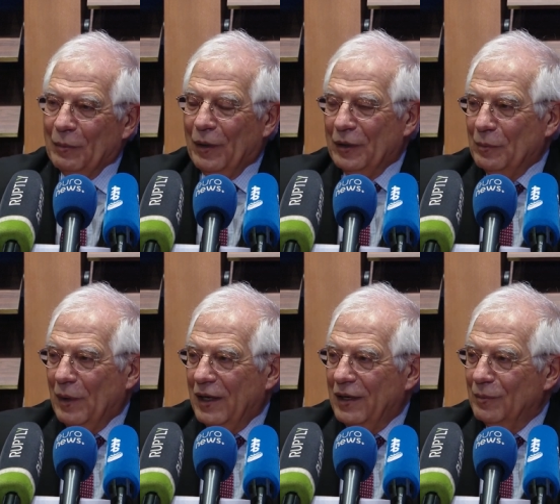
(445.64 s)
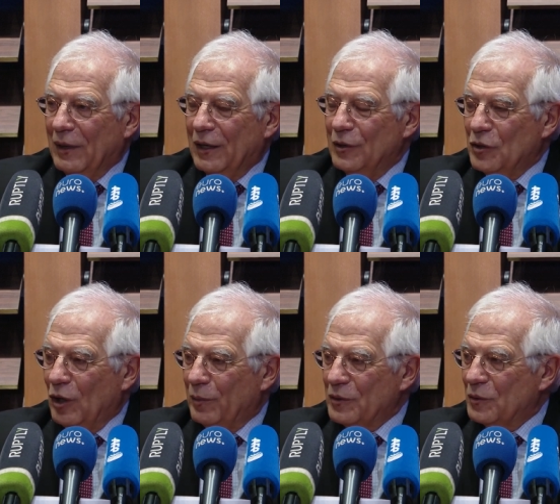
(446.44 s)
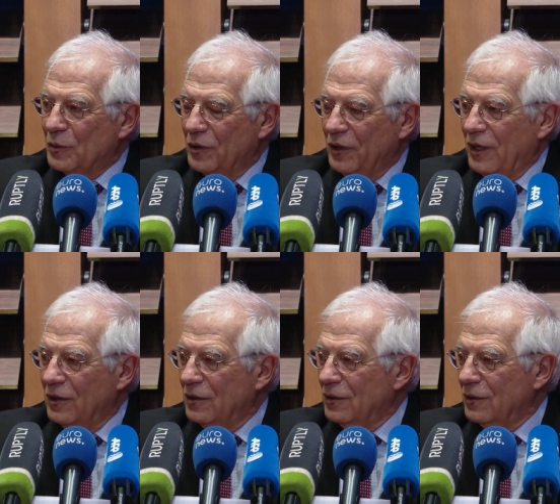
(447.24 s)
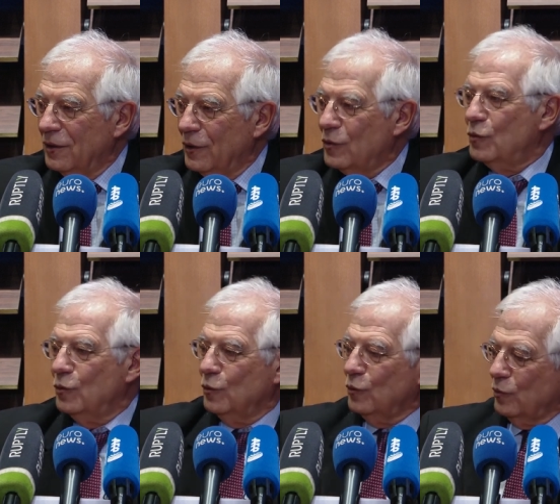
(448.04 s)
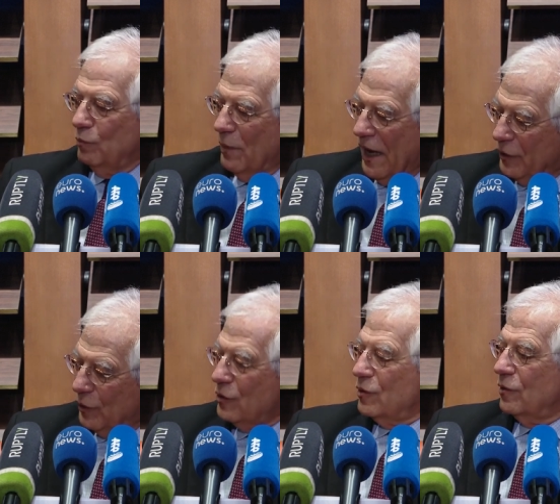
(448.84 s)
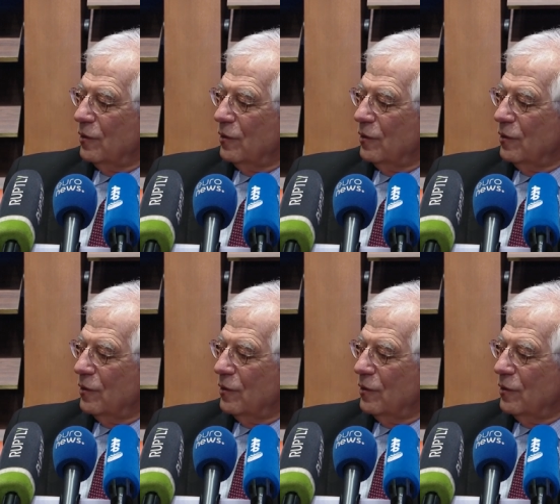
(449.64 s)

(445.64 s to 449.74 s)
But my job as coordinator is to manage